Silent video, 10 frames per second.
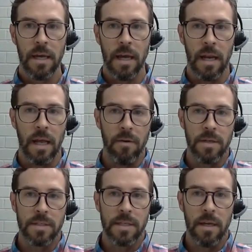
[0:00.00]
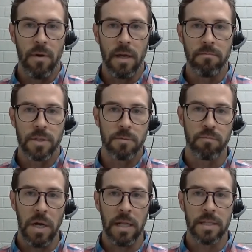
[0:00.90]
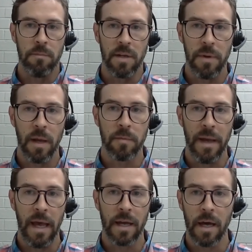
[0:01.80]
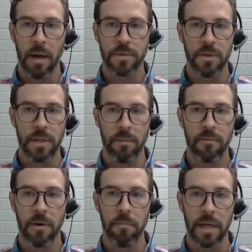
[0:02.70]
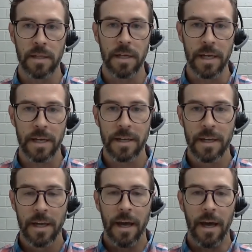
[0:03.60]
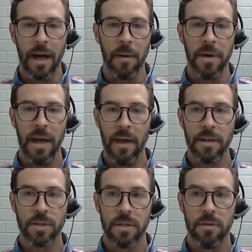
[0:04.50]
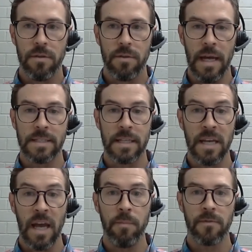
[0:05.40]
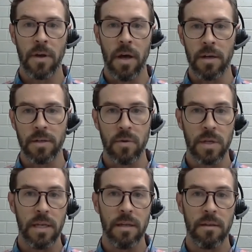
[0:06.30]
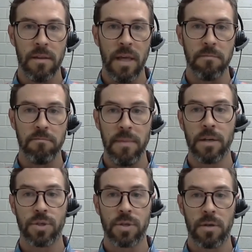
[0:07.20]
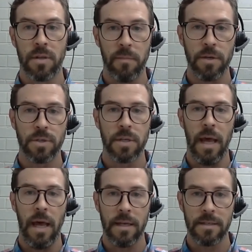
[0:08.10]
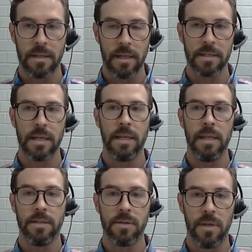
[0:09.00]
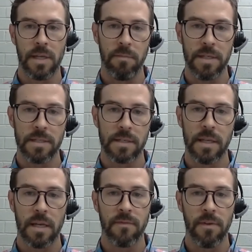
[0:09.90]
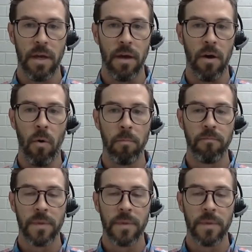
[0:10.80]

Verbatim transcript: And I always say, well, I just brought them in a paper bag up to them from my clinic. And that's the type of continuity that makes sure that a patient has the things they need so they can be successful at home.